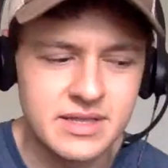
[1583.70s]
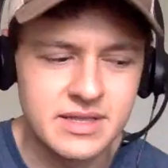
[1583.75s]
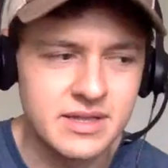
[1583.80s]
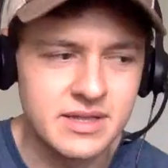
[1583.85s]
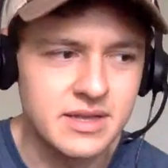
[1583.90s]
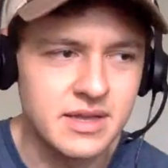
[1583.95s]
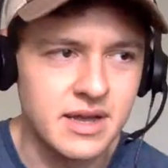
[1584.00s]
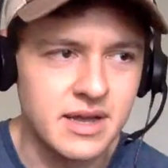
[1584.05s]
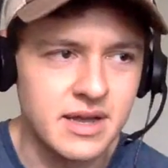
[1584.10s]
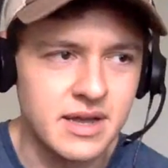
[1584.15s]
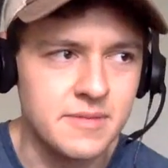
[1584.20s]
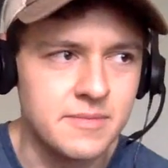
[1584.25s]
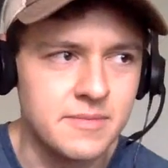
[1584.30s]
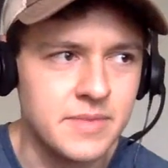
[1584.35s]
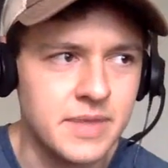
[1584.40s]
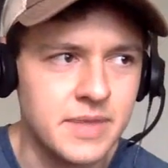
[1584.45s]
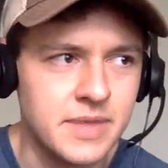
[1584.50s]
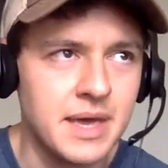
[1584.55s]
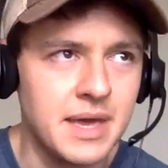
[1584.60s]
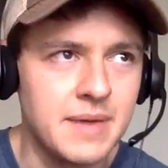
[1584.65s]

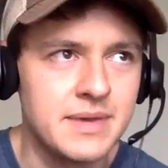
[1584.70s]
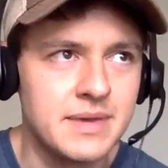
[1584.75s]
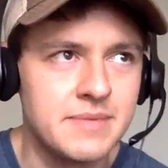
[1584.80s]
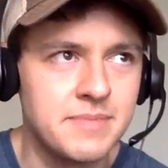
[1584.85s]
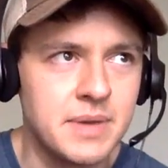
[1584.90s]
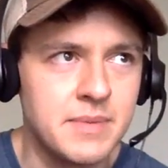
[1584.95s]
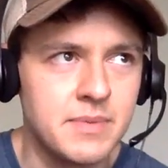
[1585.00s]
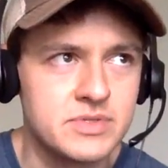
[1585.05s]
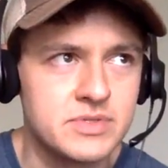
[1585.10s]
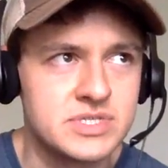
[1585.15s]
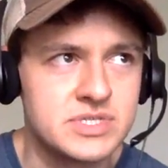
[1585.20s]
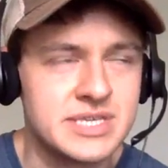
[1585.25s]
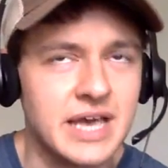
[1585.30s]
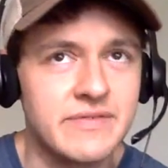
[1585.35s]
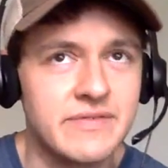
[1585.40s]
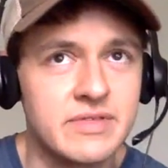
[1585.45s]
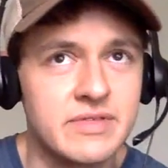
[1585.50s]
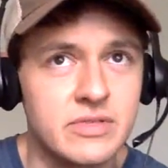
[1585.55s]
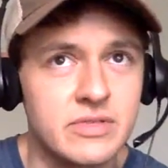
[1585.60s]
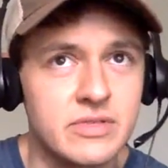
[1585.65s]
like maybe people just
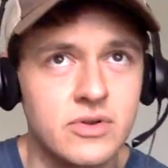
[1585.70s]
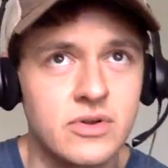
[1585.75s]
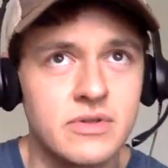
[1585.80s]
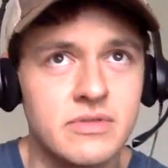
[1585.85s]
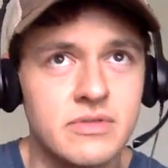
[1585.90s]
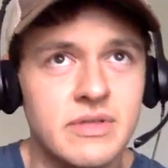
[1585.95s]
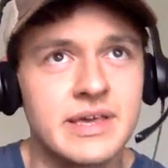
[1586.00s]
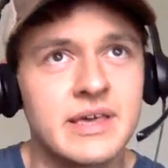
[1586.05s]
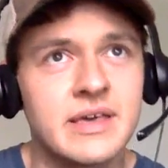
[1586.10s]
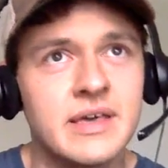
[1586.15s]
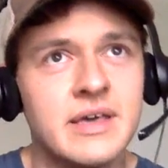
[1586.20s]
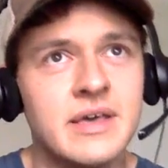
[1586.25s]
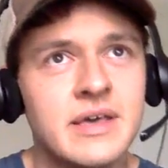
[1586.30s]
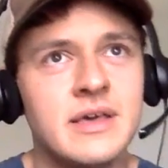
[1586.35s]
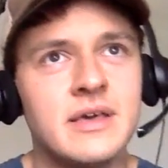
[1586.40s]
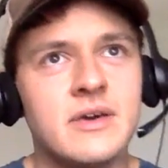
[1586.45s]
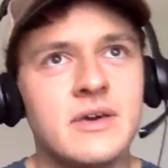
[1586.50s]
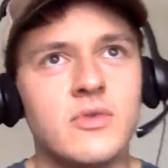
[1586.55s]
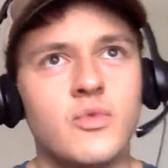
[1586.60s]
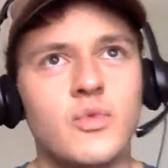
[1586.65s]
haven't learned like
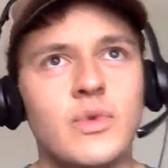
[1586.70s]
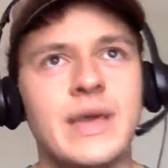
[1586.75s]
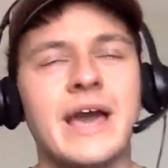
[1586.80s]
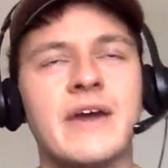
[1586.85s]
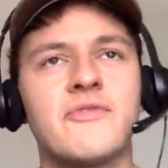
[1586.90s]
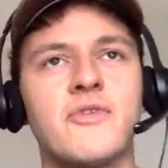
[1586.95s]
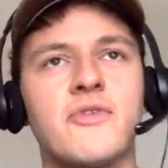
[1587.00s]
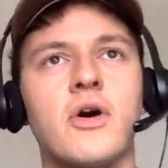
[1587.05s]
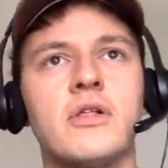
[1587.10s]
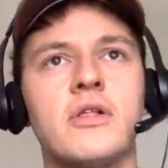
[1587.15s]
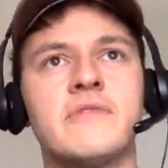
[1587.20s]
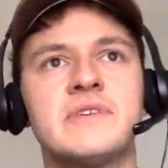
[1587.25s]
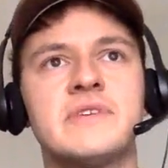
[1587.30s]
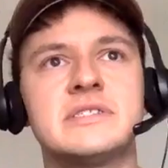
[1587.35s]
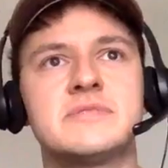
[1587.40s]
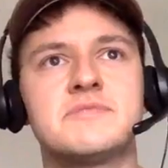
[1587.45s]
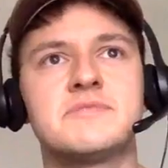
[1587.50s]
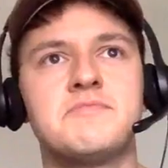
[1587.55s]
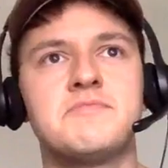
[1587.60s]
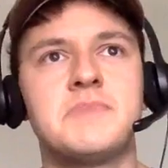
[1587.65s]
we have all of
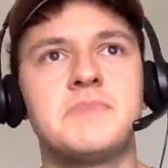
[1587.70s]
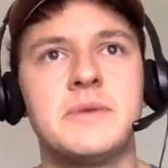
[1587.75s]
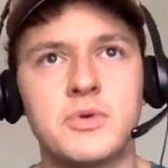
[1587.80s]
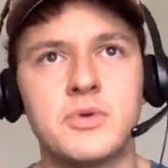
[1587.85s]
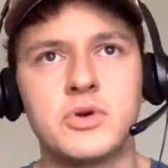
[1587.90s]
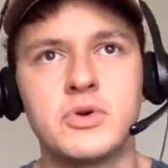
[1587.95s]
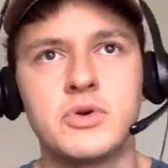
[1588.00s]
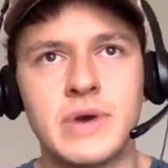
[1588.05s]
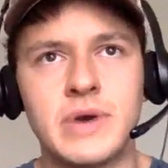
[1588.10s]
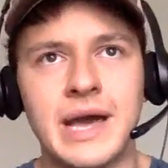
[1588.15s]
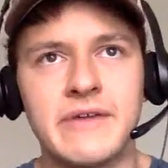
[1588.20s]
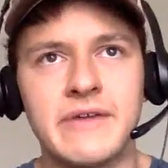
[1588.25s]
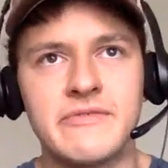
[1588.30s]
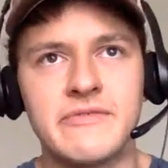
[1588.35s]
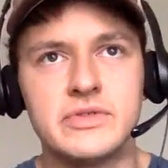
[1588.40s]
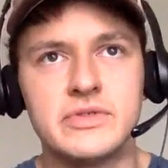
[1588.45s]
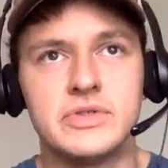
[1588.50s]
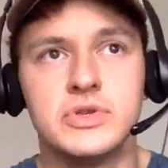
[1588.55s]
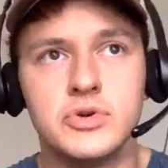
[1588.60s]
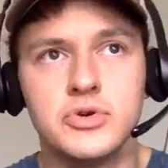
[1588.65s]
these people who have
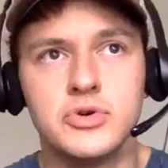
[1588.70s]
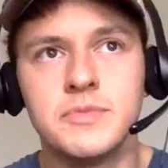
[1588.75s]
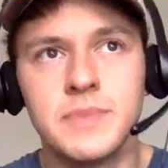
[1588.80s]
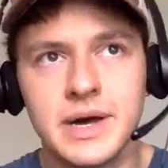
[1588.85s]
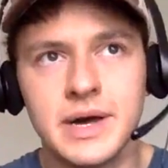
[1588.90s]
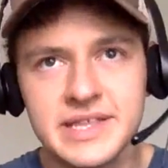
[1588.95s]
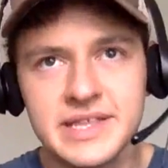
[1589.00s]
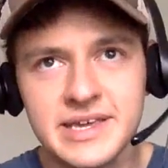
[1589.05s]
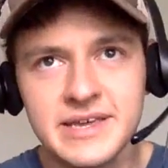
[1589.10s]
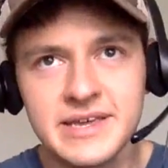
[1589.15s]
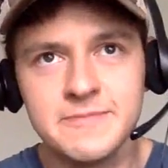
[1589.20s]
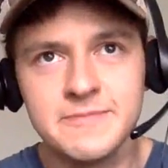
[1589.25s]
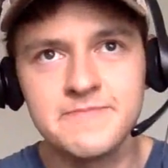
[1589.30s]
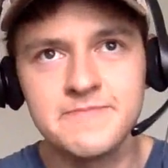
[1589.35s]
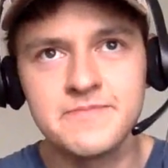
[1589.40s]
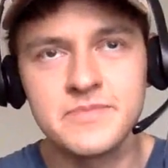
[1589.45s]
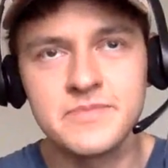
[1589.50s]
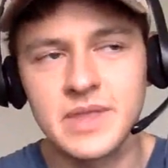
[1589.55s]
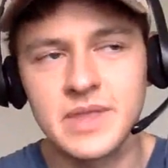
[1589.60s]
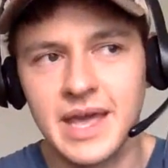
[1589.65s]
new money
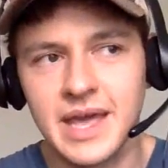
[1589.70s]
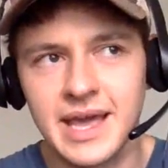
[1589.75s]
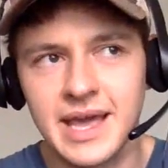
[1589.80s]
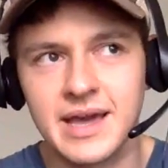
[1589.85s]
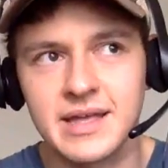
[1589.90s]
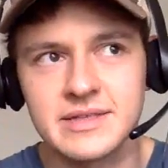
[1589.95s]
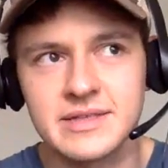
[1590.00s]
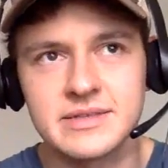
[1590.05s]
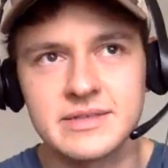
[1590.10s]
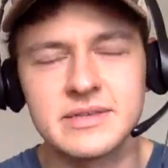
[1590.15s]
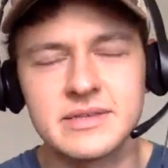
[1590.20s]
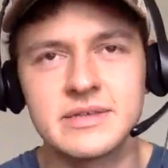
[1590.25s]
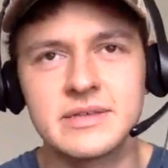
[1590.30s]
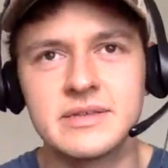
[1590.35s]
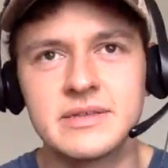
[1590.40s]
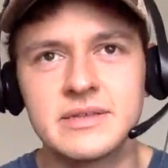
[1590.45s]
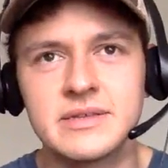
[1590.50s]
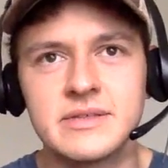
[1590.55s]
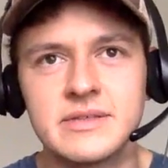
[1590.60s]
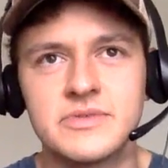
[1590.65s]
and
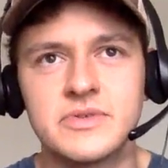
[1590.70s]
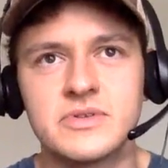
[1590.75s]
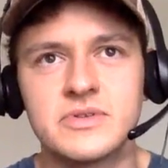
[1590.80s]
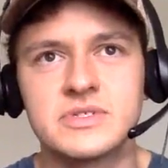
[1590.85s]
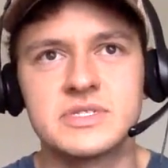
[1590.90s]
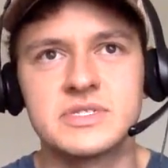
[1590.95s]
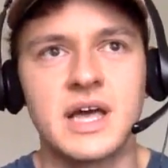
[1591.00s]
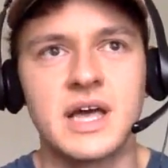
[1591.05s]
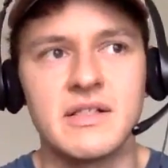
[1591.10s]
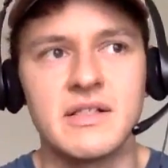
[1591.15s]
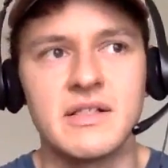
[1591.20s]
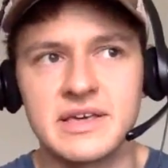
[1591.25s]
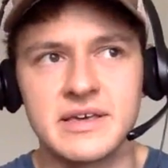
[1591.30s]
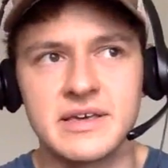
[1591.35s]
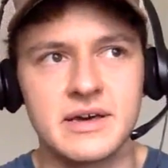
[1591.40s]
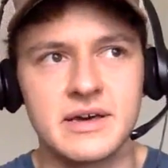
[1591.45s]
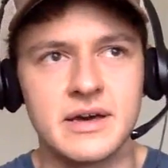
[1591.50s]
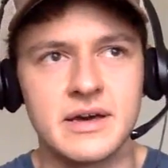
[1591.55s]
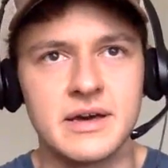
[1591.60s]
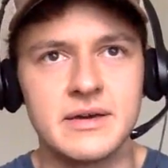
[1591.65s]
there's not like
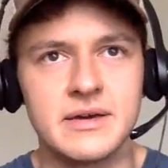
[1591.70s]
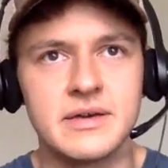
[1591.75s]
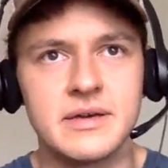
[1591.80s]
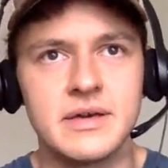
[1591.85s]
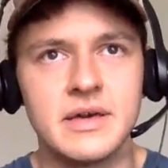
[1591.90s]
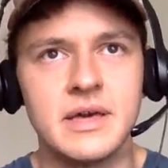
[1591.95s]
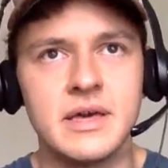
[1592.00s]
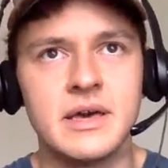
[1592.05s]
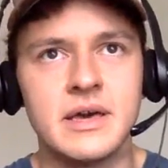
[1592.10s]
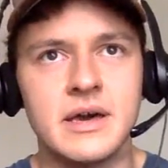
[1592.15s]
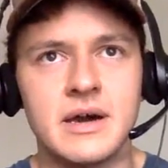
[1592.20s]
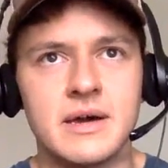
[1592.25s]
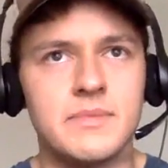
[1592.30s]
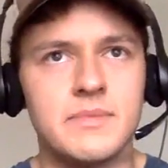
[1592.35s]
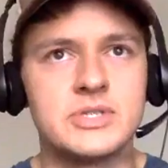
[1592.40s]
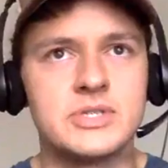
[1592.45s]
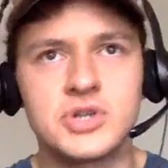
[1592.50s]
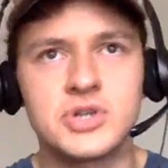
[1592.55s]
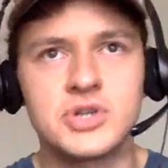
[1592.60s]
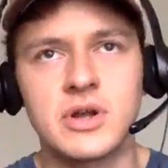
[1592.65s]
a
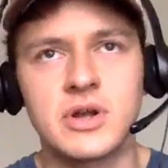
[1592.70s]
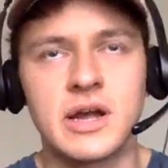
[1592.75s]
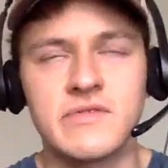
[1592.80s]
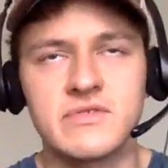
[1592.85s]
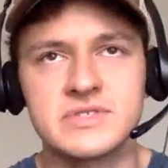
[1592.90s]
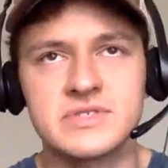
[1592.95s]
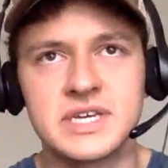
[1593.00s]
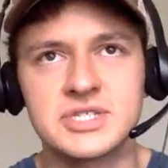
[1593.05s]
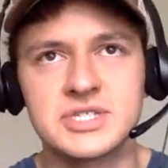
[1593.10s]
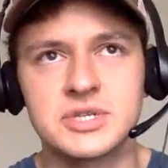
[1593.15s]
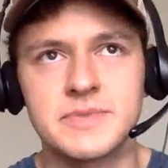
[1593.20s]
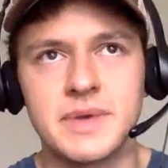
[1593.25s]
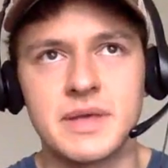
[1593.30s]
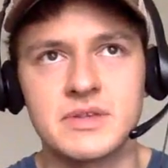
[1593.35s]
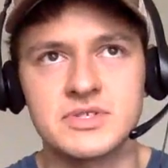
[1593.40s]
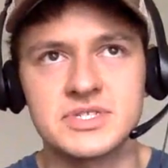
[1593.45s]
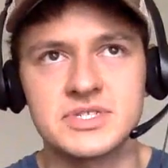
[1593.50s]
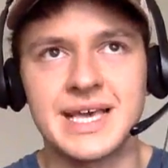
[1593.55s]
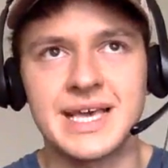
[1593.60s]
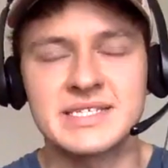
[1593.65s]
mature conversation about it
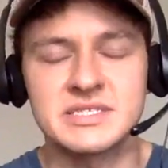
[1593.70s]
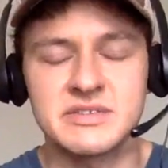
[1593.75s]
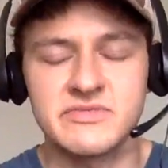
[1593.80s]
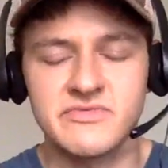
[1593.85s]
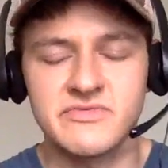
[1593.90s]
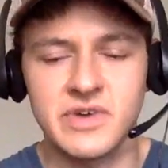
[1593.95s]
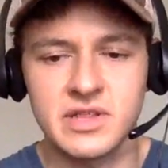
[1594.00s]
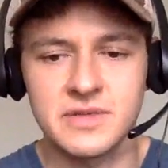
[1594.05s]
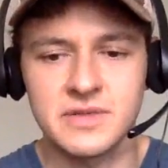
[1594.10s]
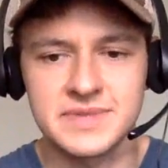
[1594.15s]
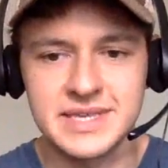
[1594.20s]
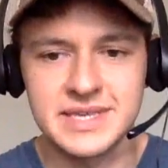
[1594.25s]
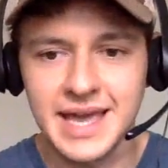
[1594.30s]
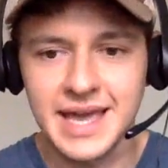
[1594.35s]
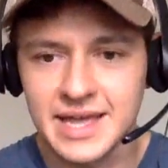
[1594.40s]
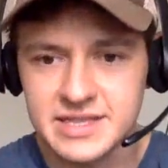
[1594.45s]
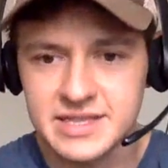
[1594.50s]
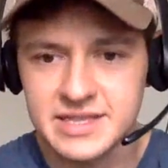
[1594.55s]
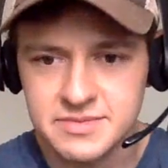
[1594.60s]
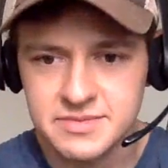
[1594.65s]
just hasn't developed
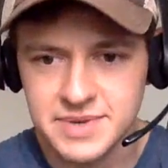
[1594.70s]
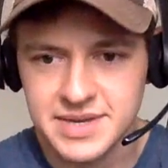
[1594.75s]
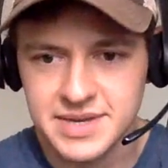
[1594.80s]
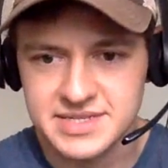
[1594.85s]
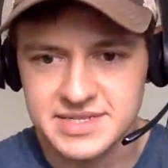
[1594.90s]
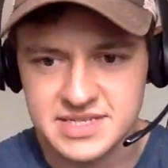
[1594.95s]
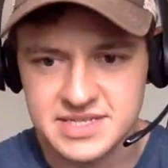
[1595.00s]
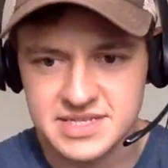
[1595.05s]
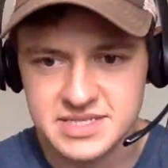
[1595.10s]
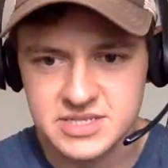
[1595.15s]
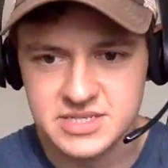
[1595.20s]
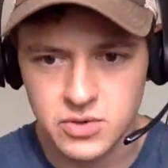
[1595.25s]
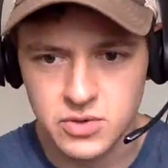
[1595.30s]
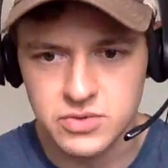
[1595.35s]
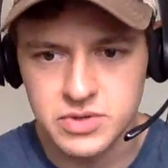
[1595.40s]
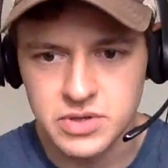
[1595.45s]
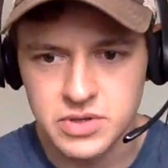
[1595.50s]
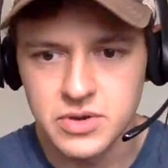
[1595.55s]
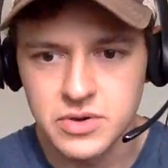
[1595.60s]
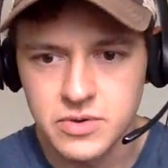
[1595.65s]
yet because it's so
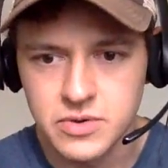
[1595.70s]
new.